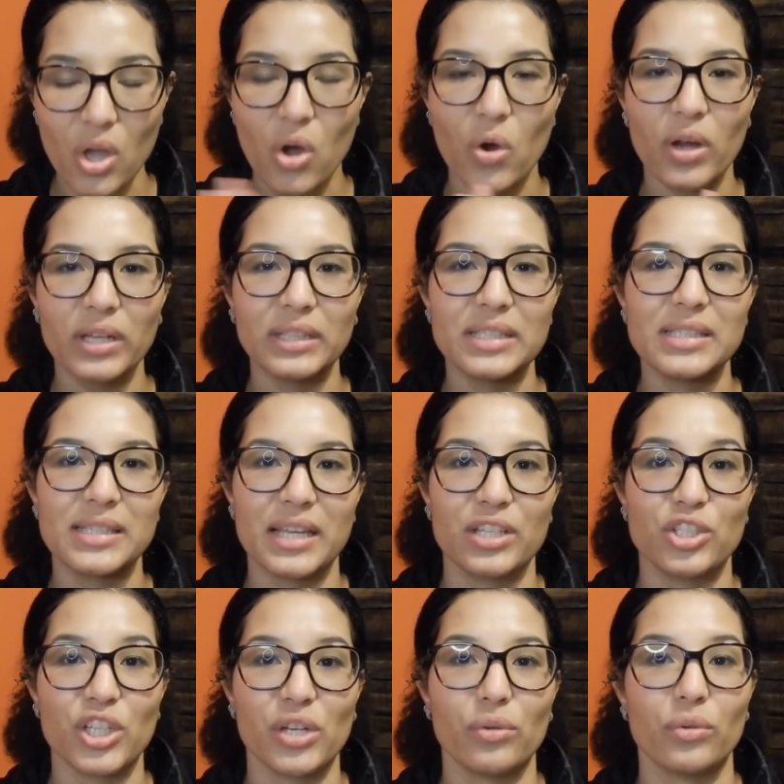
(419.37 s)
or at least like a
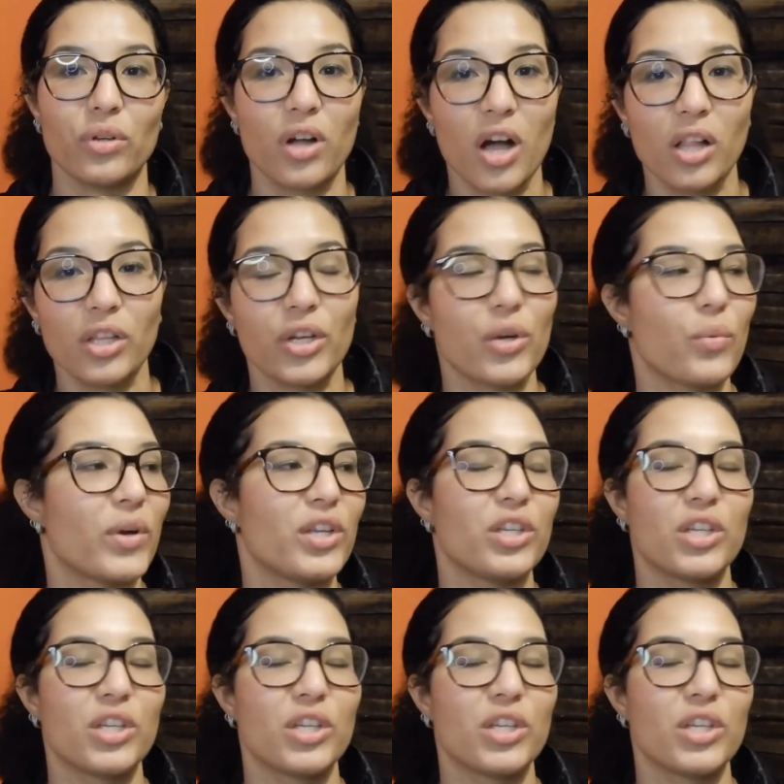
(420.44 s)
general color where you